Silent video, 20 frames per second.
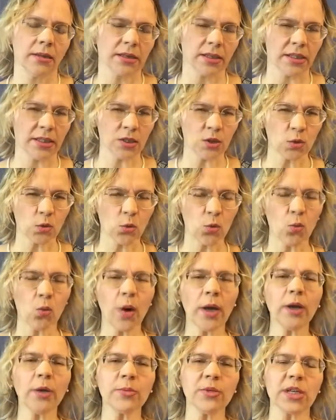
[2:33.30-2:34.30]
There's
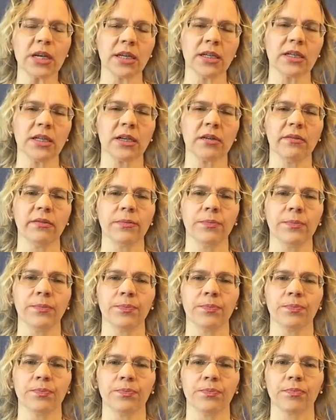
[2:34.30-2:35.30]
one objective:
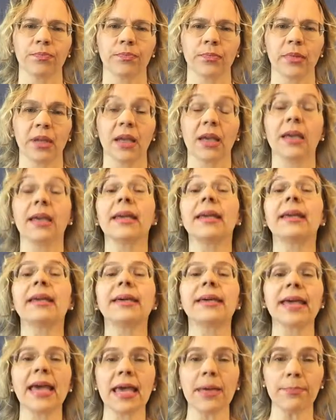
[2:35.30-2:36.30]

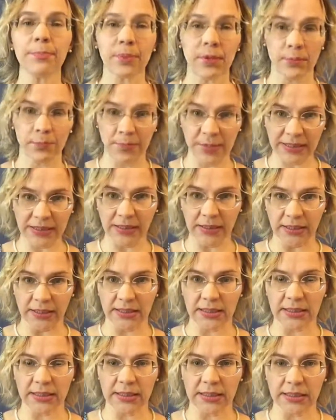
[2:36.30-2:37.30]

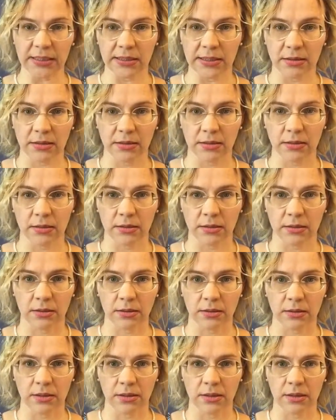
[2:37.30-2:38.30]
capabilities.
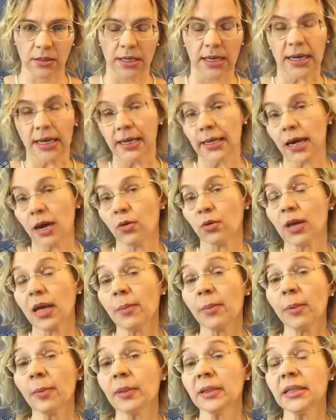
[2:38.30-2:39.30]
Now,
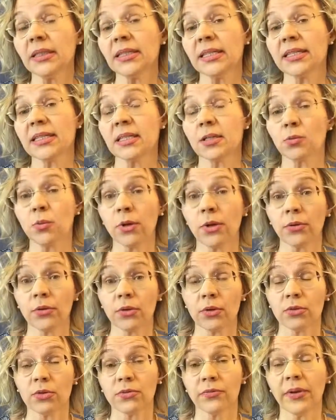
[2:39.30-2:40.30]
capabilities is one of
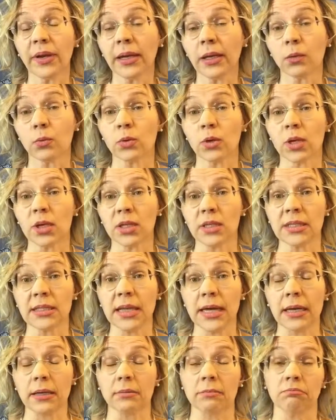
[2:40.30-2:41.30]
those funny words
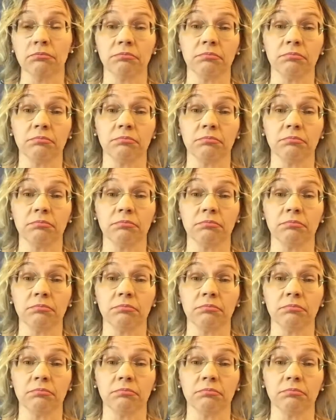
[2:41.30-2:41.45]
that,